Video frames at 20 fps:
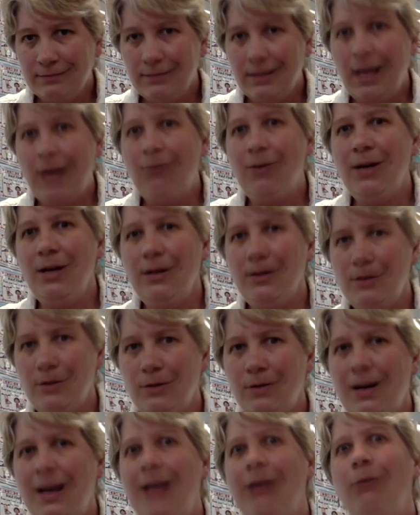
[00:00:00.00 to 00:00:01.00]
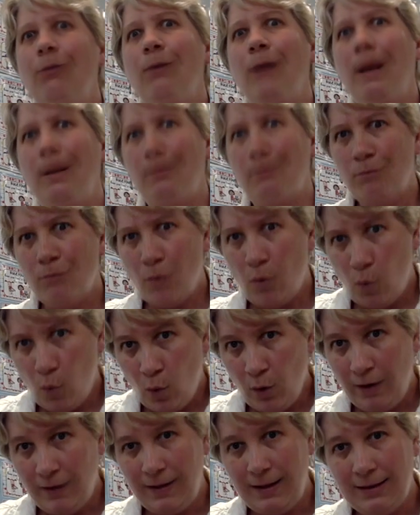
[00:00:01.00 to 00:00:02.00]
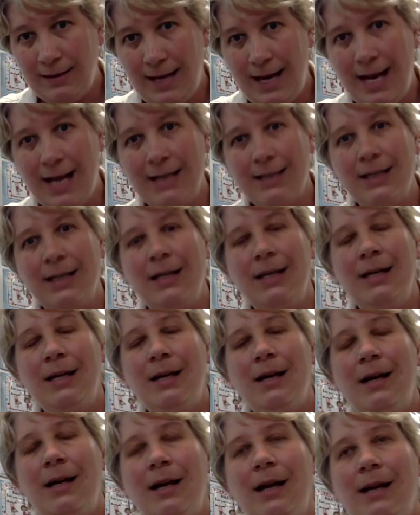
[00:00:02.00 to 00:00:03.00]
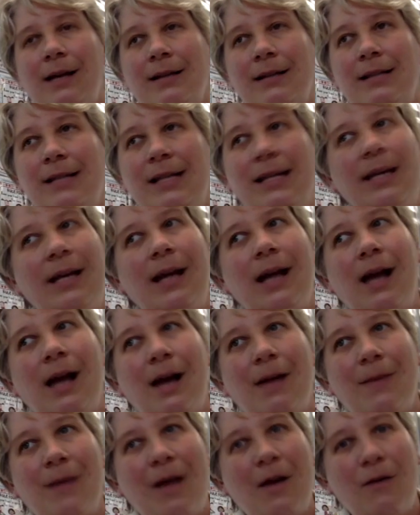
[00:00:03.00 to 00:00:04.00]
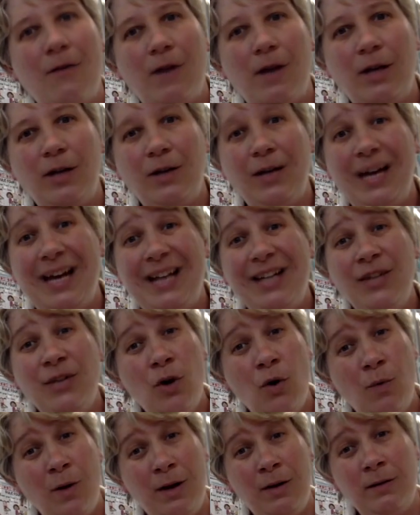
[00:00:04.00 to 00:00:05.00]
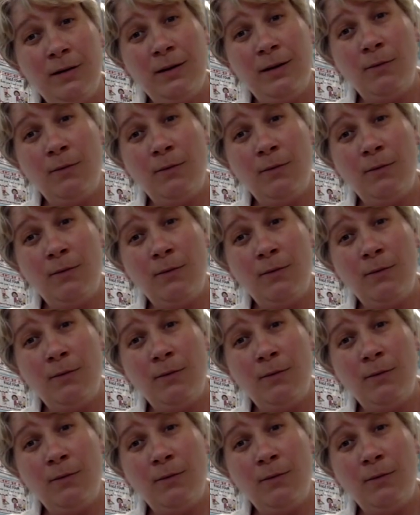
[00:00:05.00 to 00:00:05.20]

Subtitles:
I want you to try to write more than that and see how far you get. And you know what?